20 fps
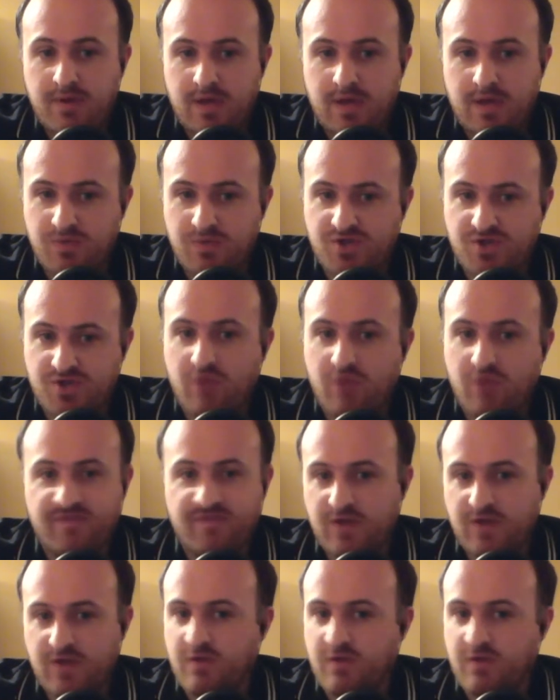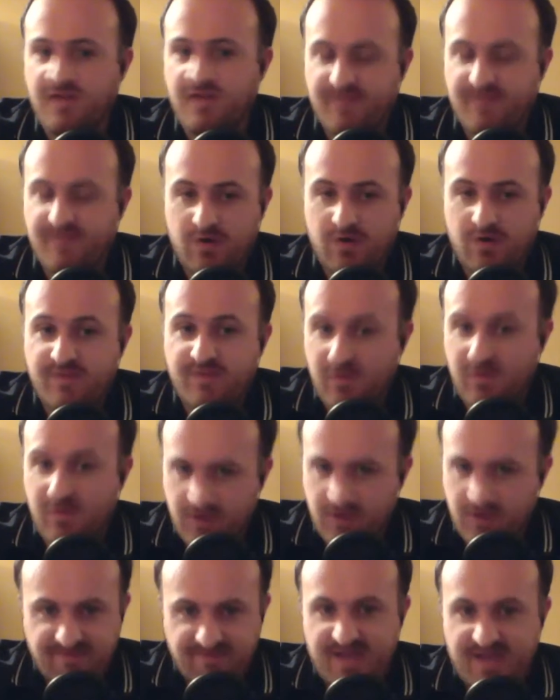was all revealed.
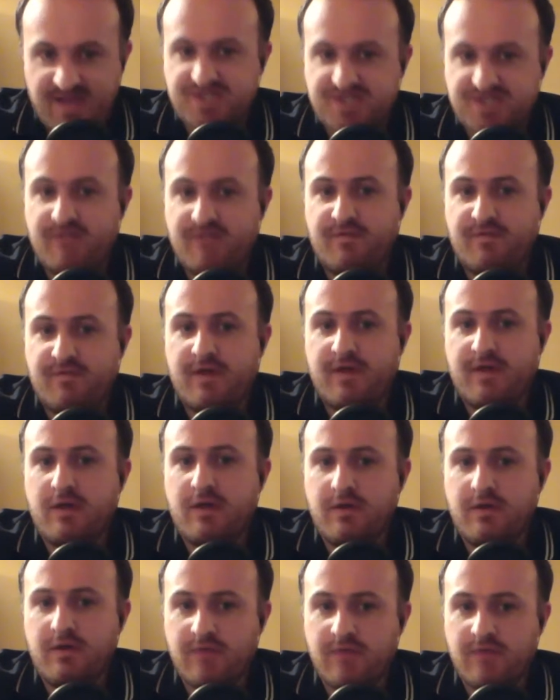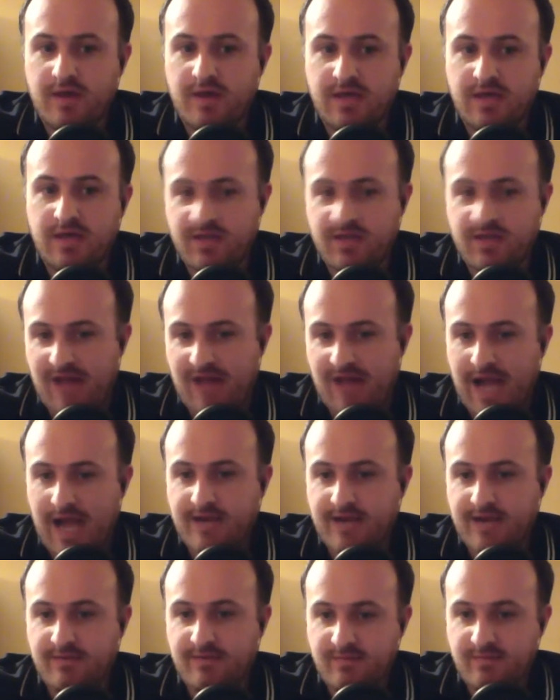Phil confessed everything, that he had
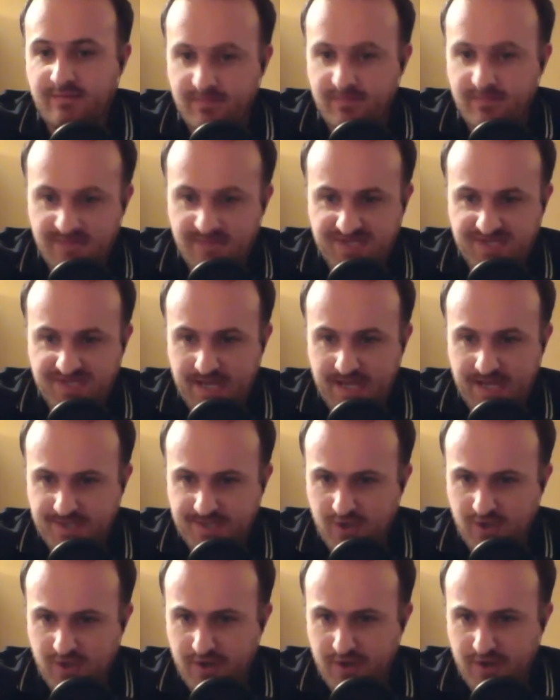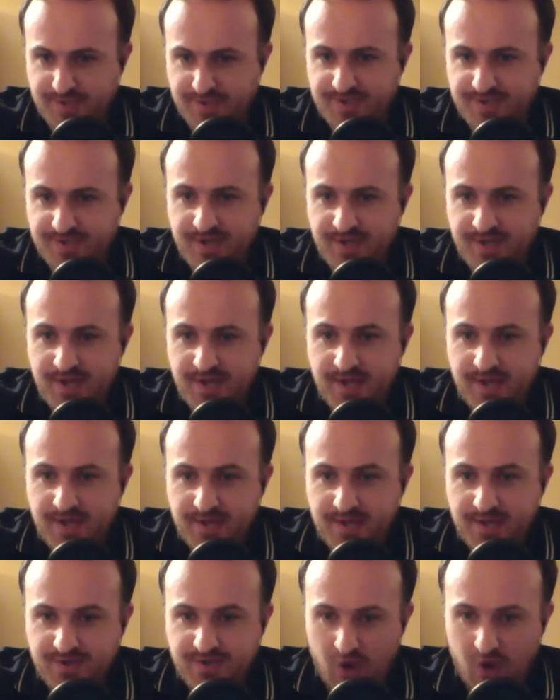lied and misled his lawyers.
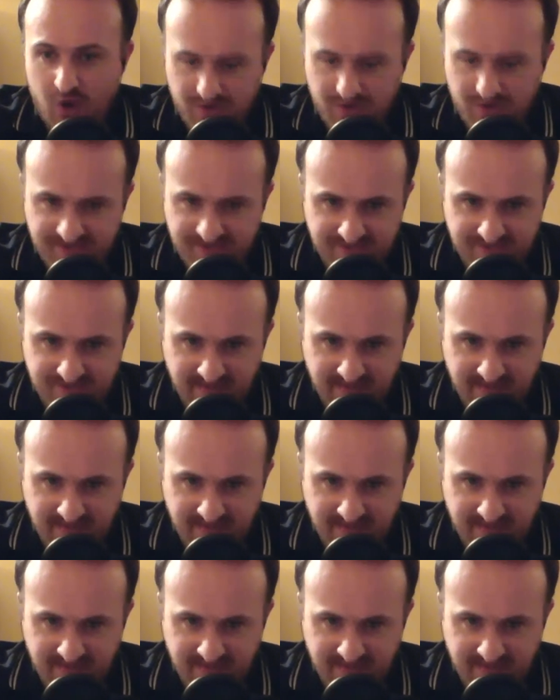So it always seems to